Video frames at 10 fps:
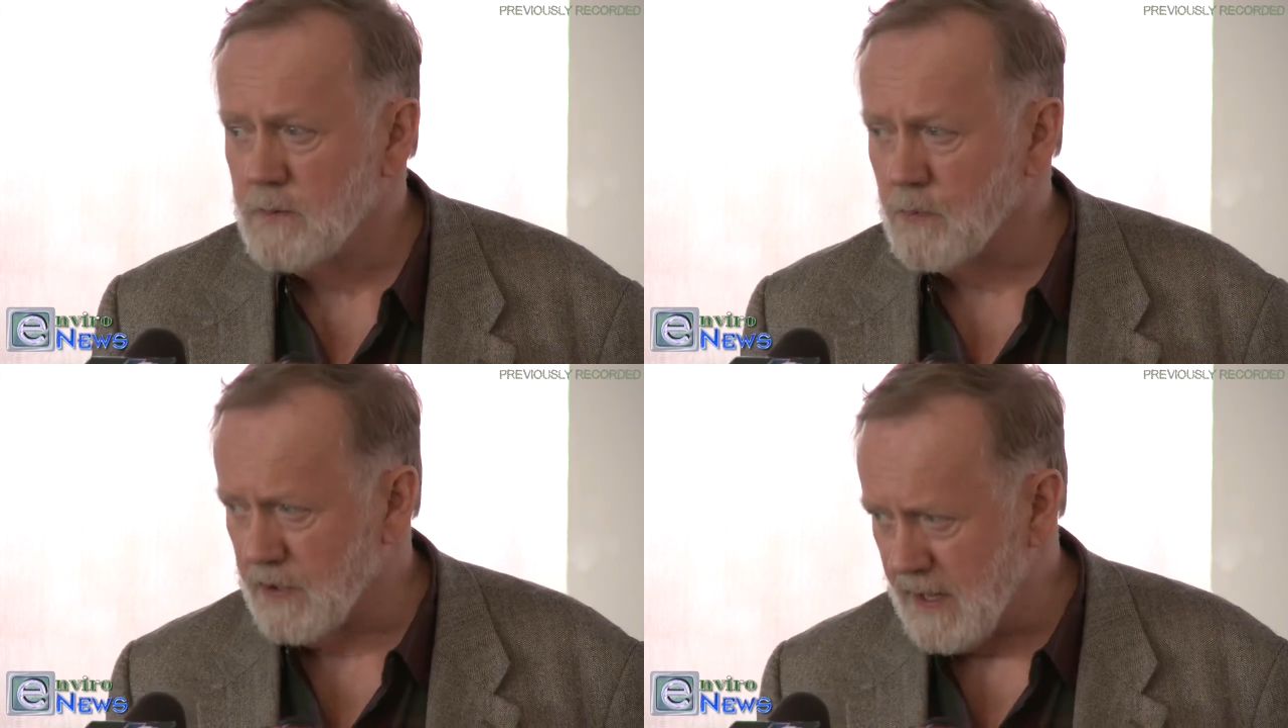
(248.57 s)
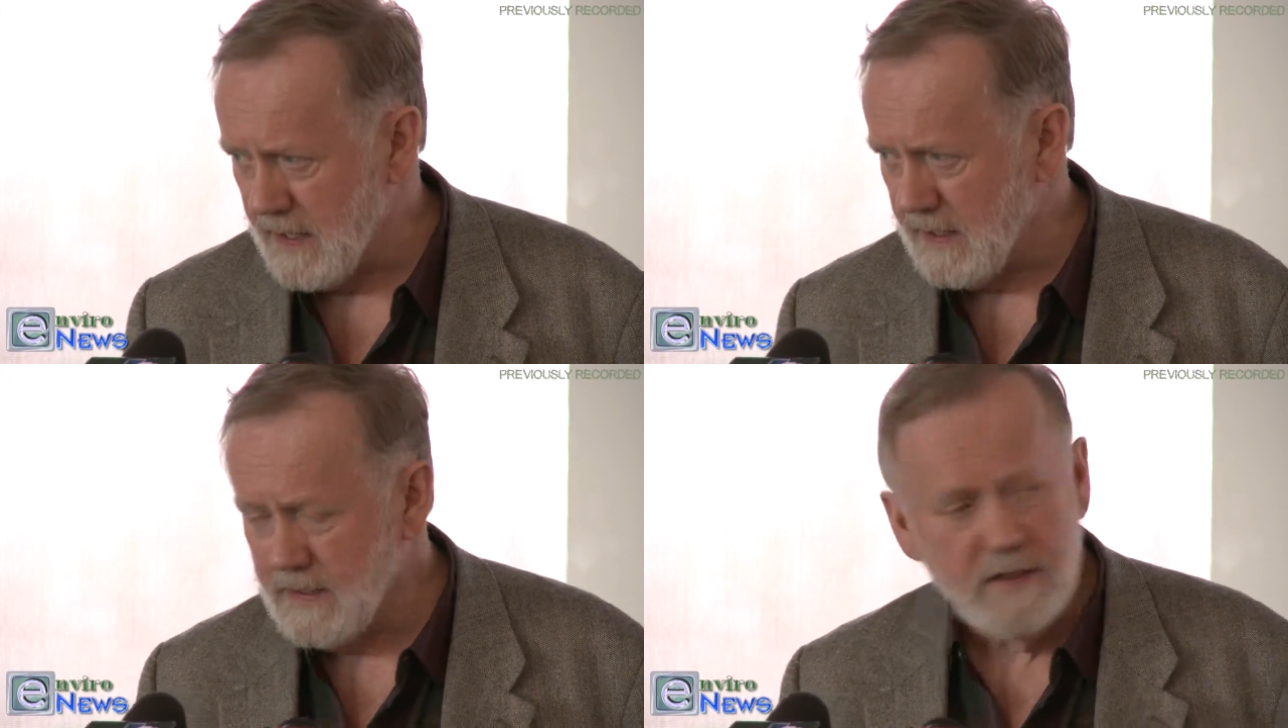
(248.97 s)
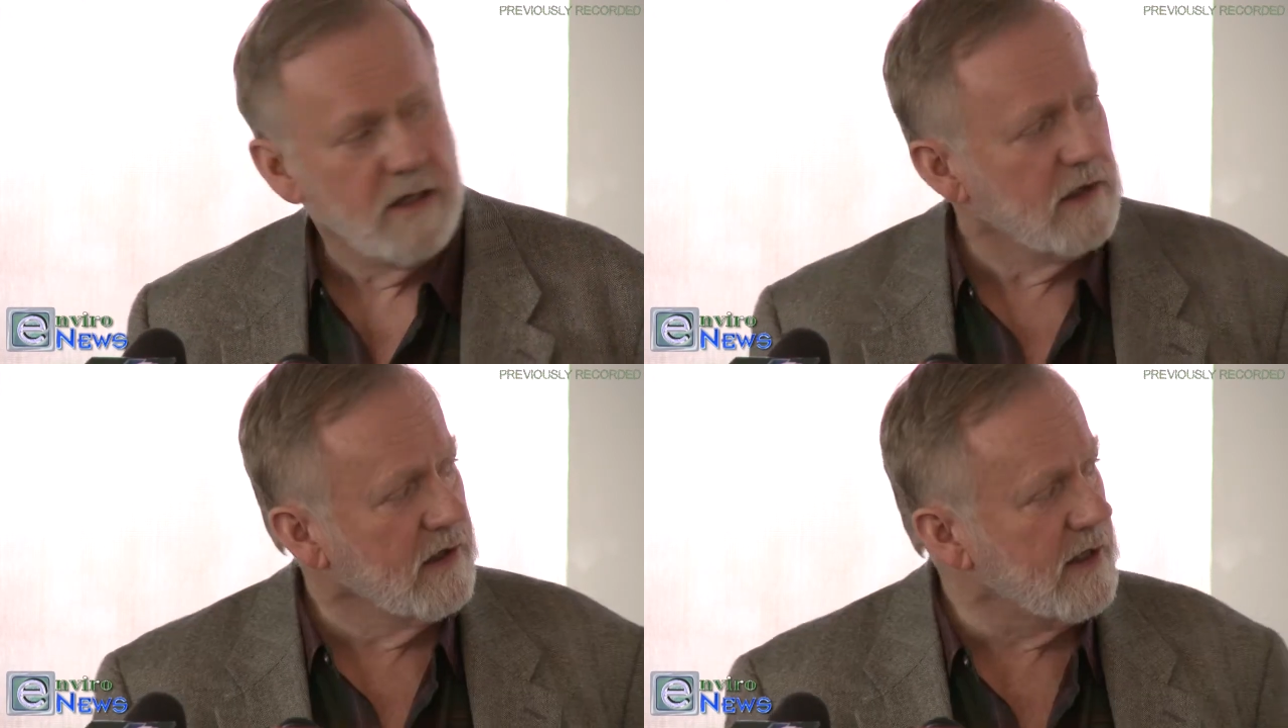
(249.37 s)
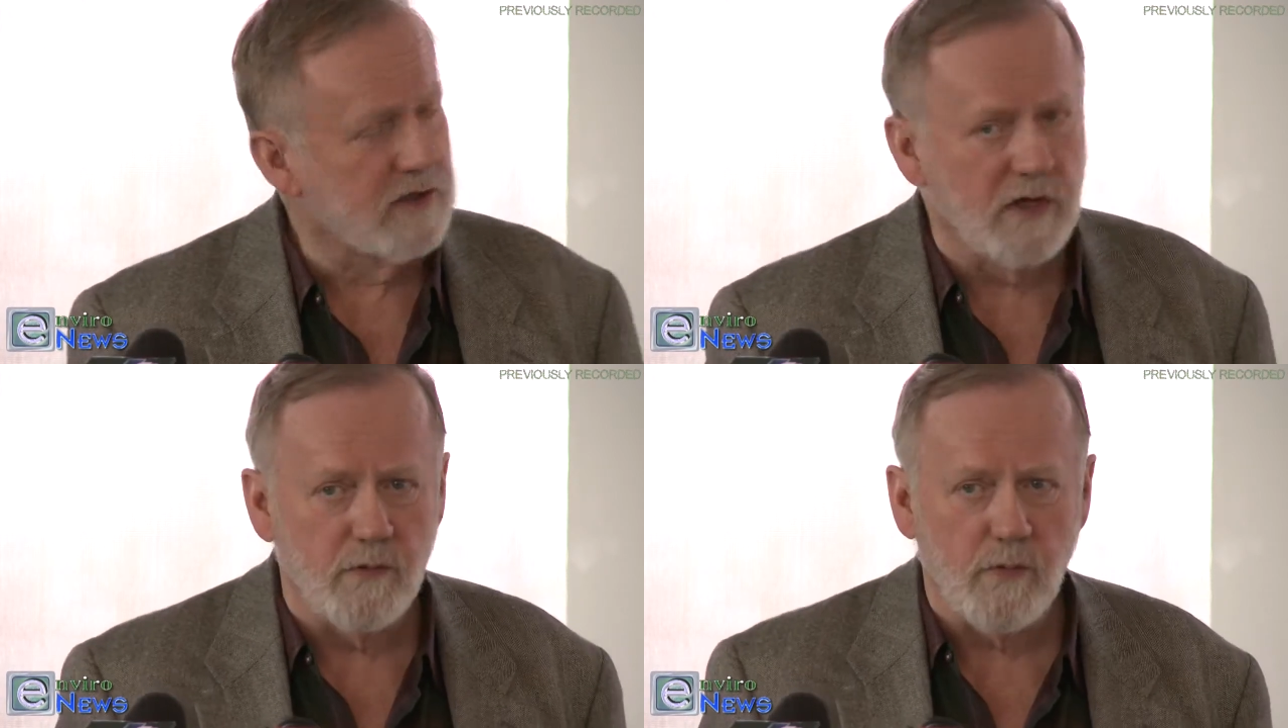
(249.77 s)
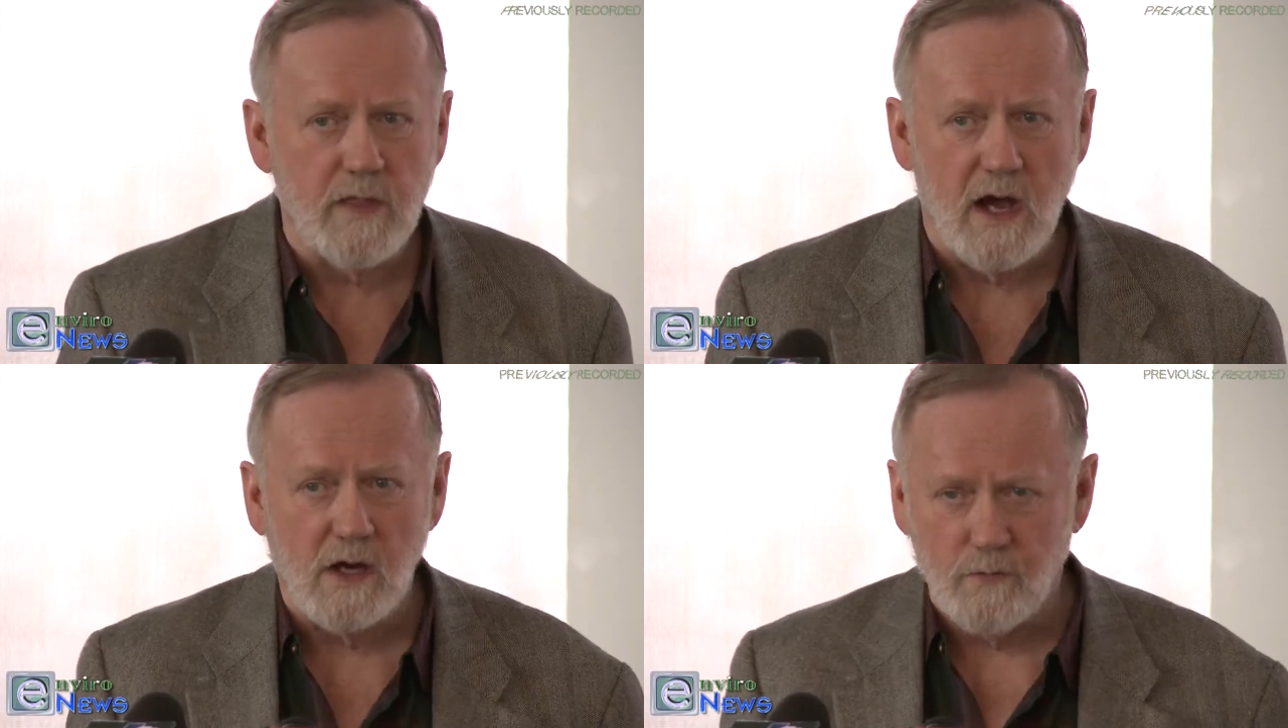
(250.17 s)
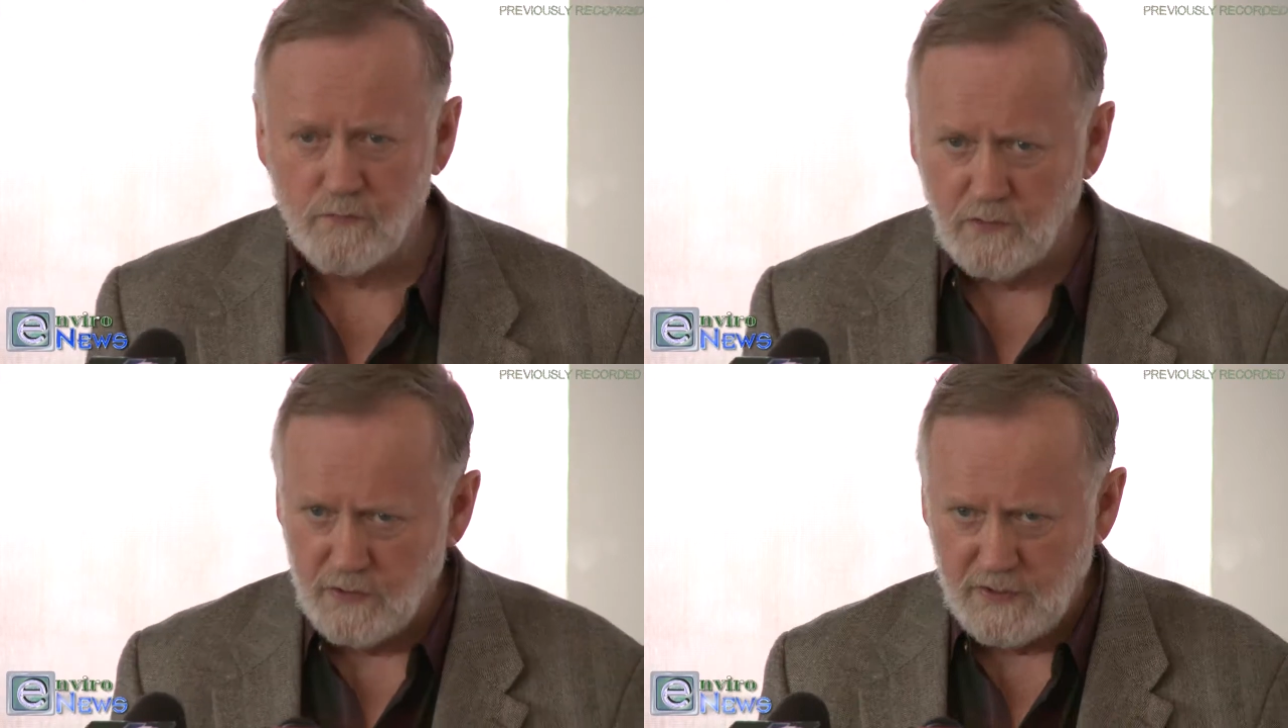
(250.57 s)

per day leaked into the aquifer,